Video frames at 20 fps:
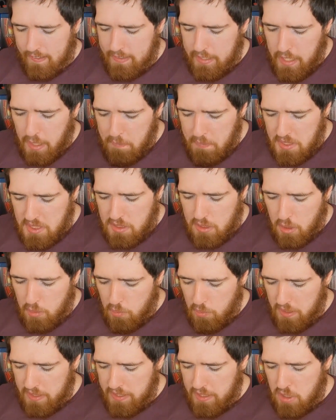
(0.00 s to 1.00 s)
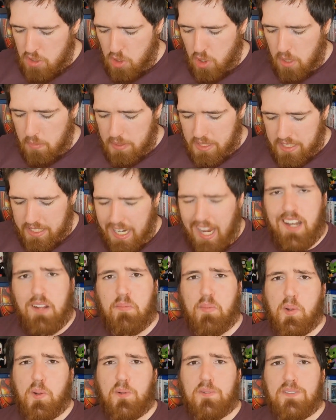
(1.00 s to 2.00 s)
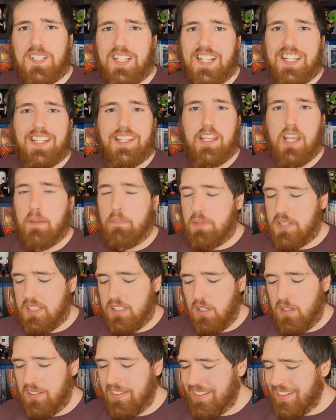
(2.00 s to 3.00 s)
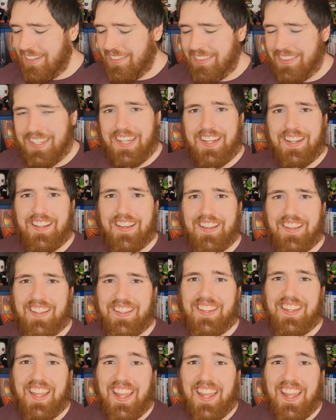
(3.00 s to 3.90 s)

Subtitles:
The episode with the German cannibal, the episode in the theater.